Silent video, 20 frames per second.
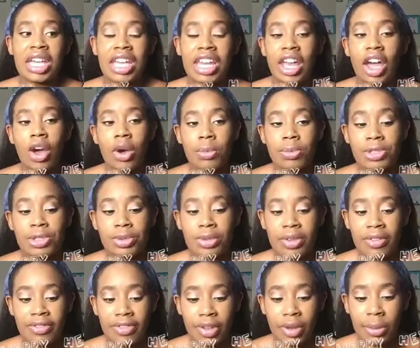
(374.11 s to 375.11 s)
it helps you
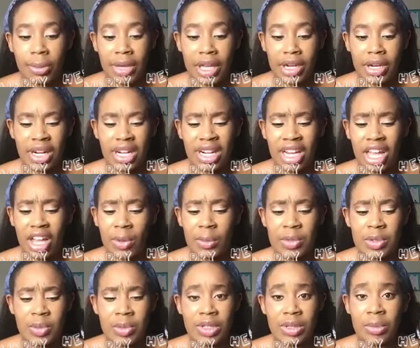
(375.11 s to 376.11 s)
to feel better. It
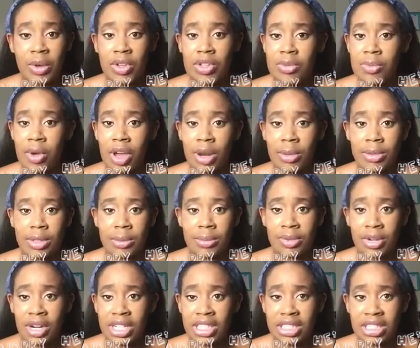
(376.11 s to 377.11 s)
helps with postpartum
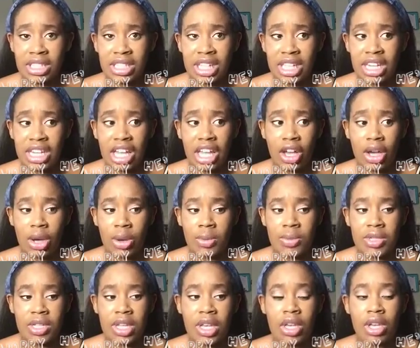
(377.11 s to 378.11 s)
depression. It
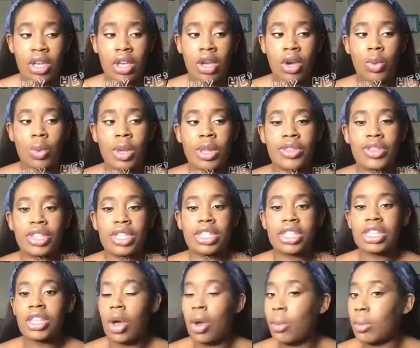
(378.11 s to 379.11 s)
helps with
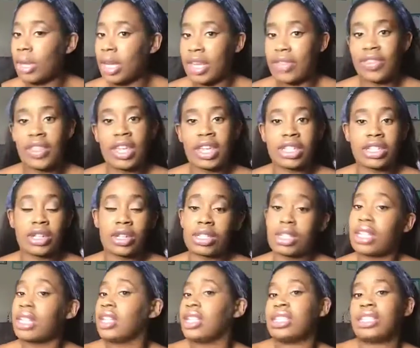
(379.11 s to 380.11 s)
so many things. There's
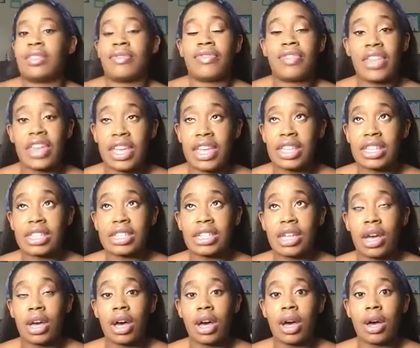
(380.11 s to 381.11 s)
a list of things.
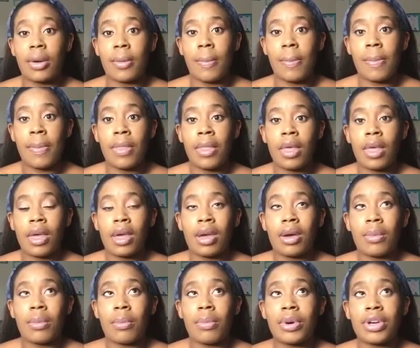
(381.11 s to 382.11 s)
Um,
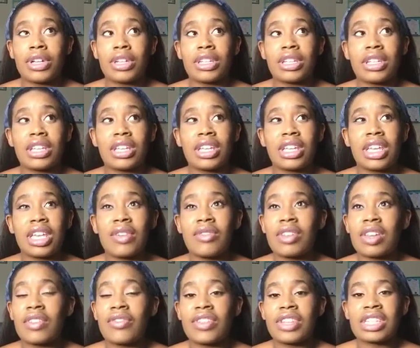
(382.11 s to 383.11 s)
but
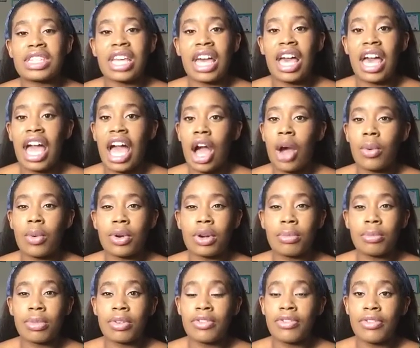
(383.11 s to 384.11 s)
even if it's an hour
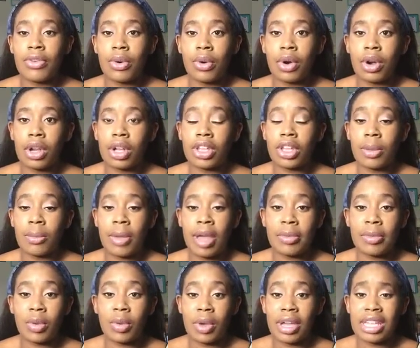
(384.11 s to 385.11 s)
before your
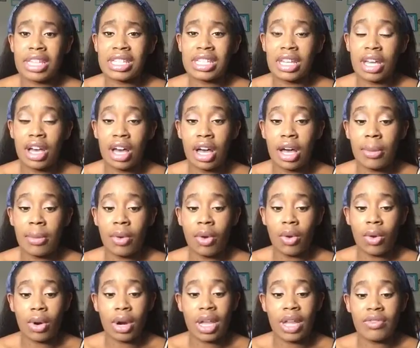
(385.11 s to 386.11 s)
baby wakes up,
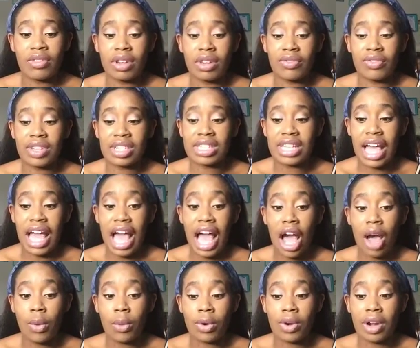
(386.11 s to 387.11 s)
or even if it's an
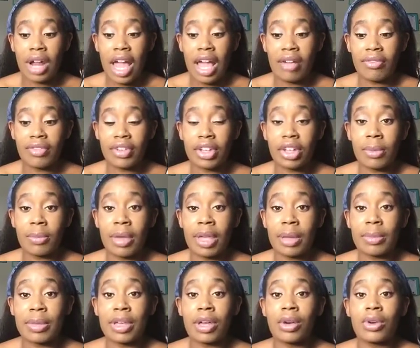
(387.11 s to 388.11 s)
hour after your
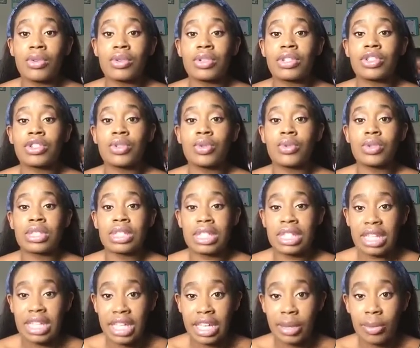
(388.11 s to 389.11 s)
baby goes to
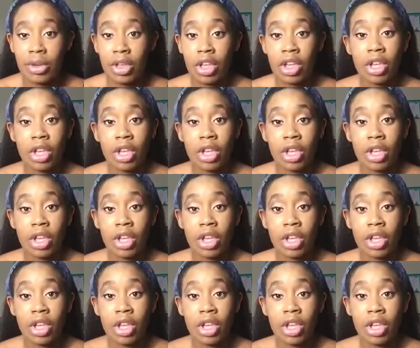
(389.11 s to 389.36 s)
sleep,